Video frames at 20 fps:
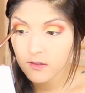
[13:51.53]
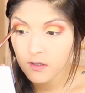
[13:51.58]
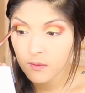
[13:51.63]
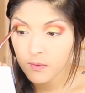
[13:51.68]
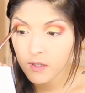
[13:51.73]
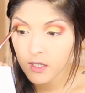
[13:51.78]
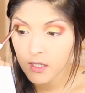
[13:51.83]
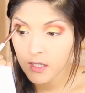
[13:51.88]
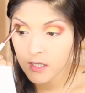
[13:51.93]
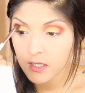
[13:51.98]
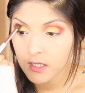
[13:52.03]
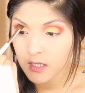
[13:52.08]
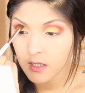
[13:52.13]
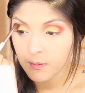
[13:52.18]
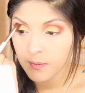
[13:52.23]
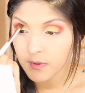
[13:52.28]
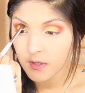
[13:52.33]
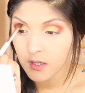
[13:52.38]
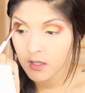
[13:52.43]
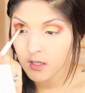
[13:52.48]
So I'm gonna
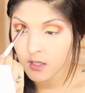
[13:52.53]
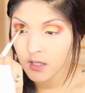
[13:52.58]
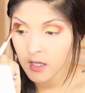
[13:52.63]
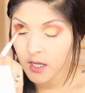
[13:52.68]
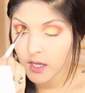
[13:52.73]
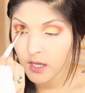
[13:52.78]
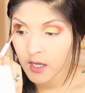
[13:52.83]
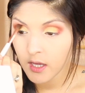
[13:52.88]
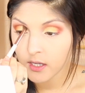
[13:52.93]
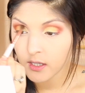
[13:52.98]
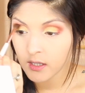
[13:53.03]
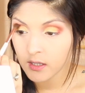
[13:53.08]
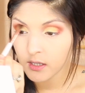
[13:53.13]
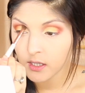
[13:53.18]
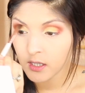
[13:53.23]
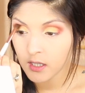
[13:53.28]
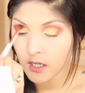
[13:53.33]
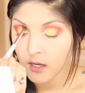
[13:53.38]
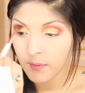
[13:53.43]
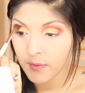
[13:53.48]
deepen and
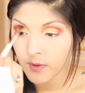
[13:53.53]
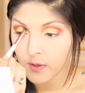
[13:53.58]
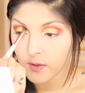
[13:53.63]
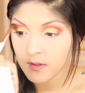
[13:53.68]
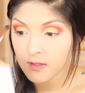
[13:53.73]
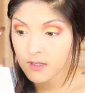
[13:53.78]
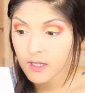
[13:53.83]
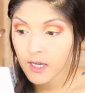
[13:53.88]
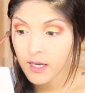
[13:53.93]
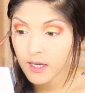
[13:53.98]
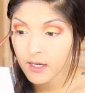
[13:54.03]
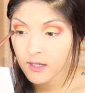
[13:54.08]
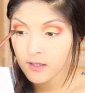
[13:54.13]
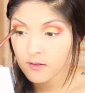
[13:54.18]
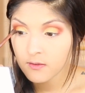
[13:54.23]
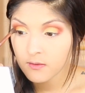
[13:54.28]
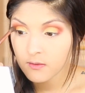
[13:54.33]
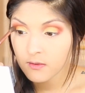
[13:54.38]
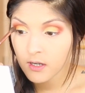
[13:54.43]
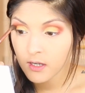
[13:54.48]
clean up those
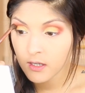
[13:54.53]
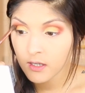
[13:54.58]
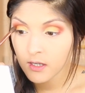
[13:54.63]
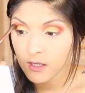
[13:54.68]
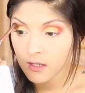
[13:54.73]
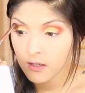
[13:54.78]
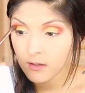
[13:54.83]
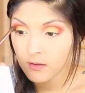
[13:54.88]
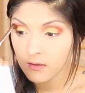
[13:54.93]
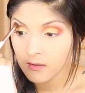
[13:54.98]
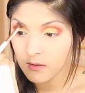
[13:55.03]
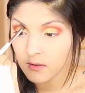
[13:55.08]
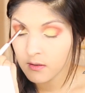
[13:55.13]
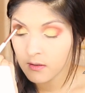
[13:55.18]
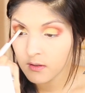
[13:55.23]
sides right now,